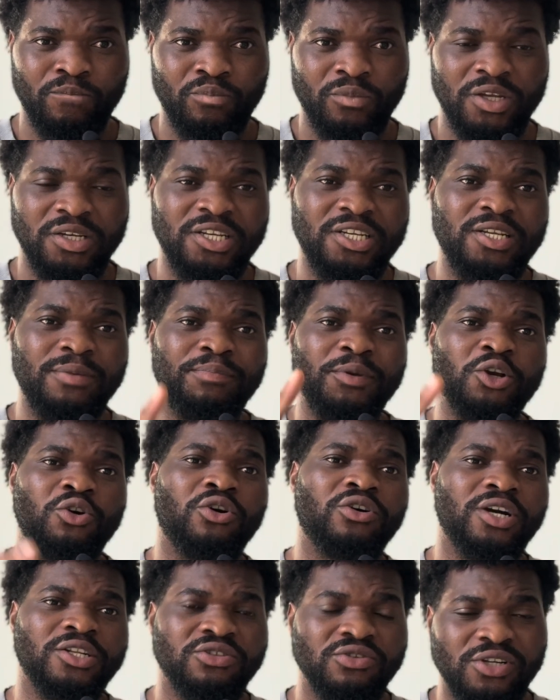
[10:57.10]
DDP,
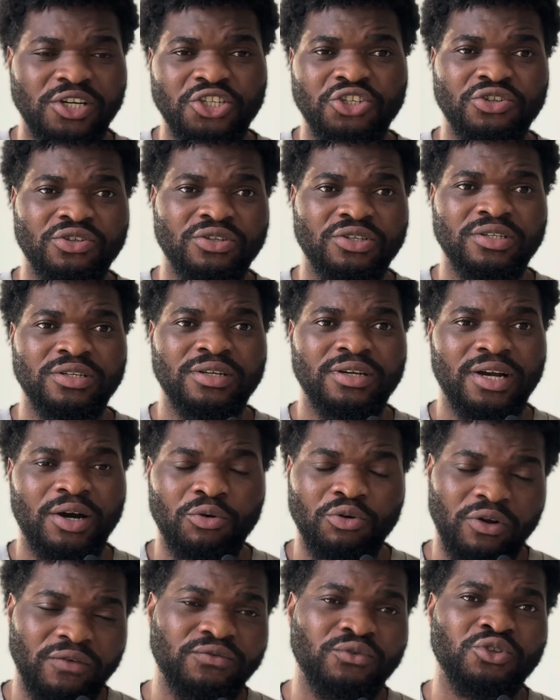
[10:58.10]
congratulations. I
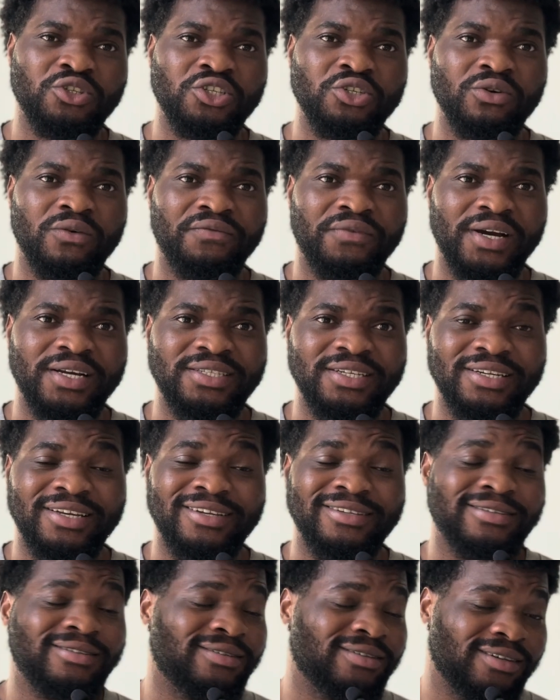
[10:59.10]
would love to see your fight
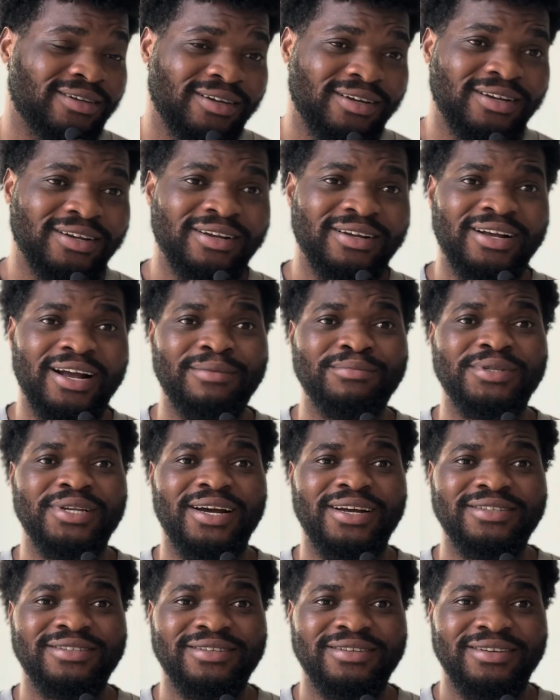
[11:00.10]
against
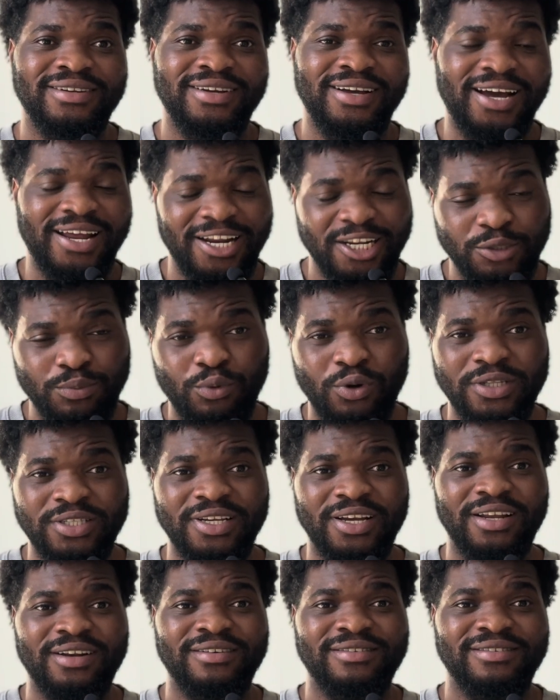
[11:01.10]
Khamzat. Alex
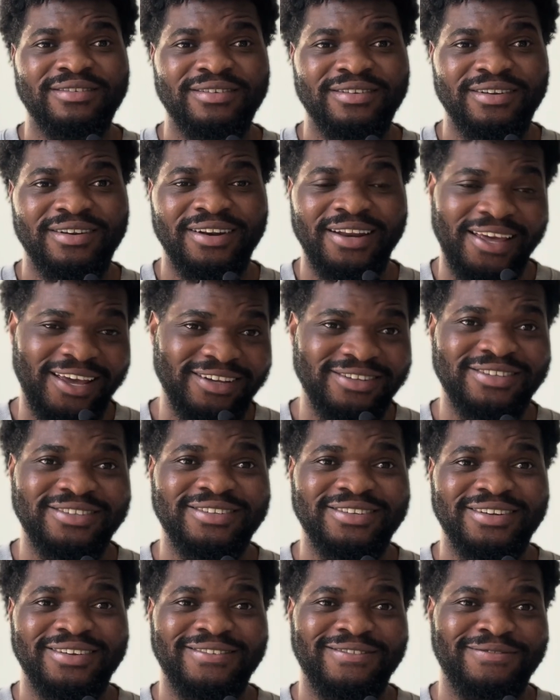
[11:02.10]
Poatan, next.